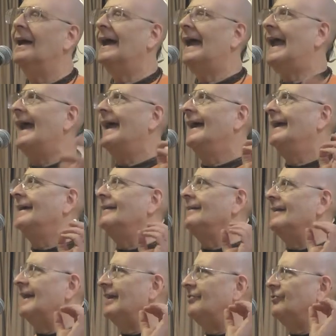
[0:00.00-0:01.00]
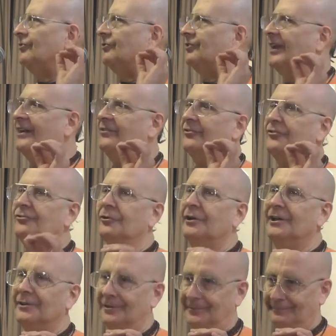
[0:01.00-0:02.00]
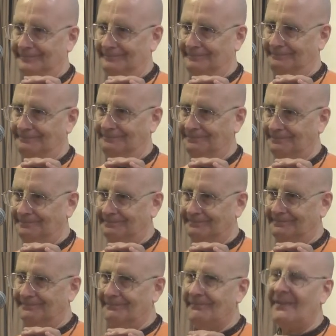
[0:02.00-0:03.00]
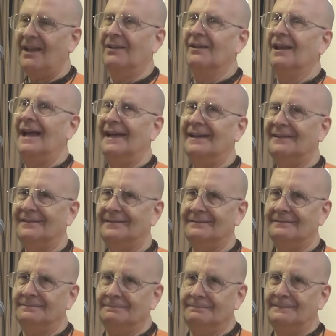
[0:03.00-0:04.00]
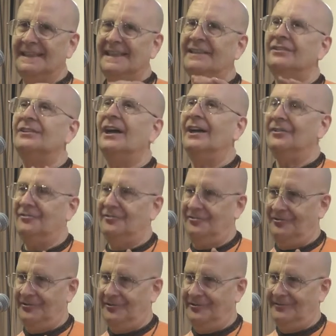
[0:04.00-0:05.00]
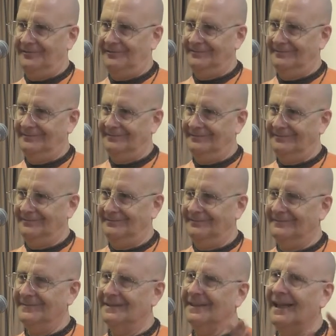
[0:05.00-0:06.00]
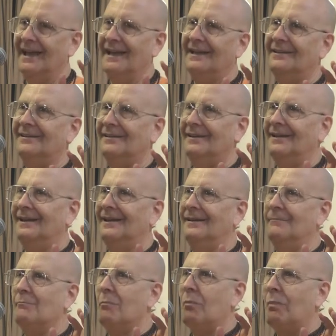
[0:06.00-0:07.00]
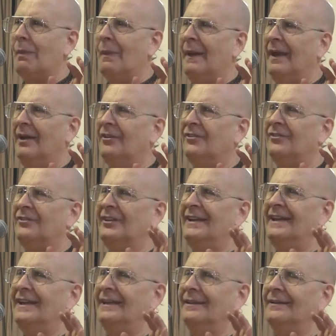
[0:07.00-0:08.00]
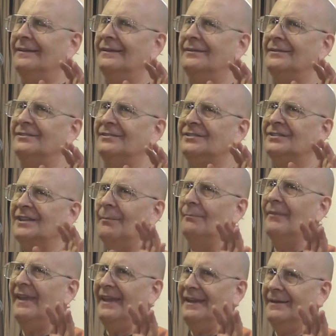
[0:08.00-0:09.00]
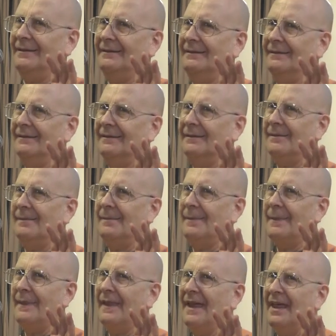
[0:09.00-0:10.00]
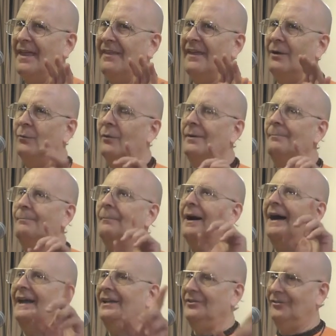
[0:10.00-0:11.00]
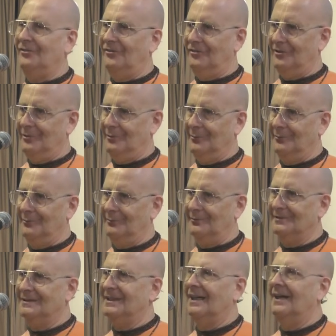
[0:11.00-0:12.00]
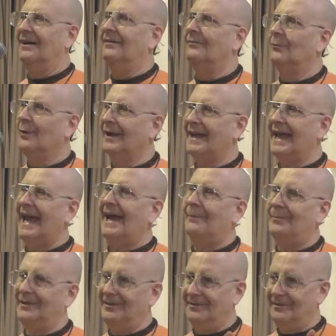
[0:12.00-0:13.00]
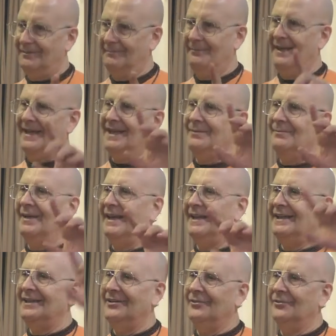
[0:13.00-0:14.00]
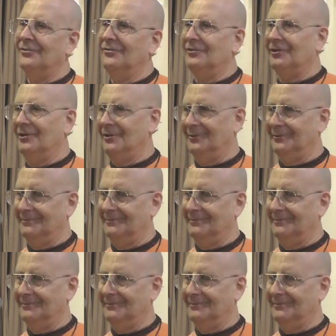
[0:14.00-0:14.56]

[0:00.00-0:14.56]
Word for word: And it just takes a trigger, like being touched, like seeing something that reminds you of what happened many, many years ago.